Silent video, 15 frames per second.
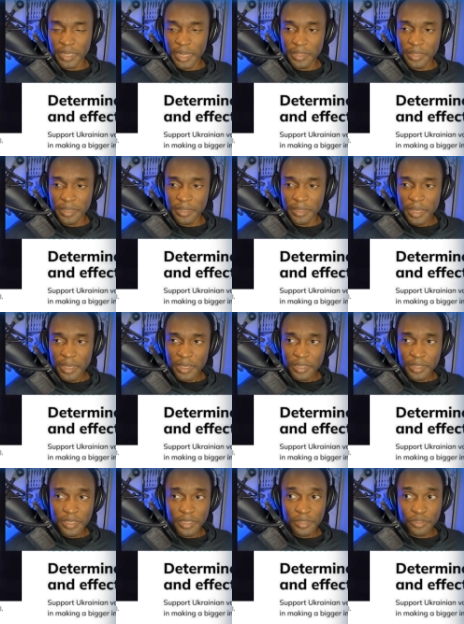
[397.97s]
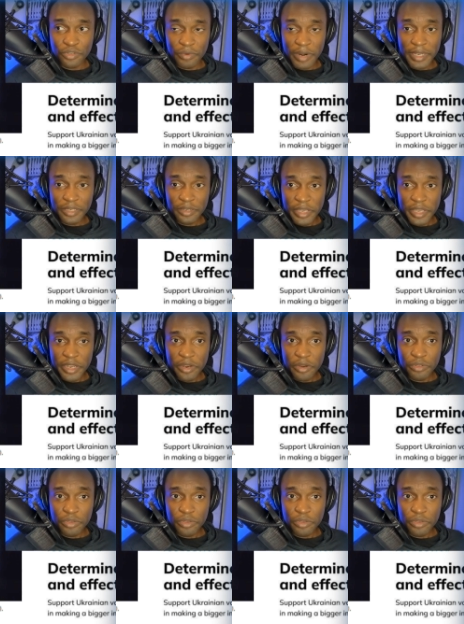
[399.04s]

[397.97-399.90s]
And I think this director here,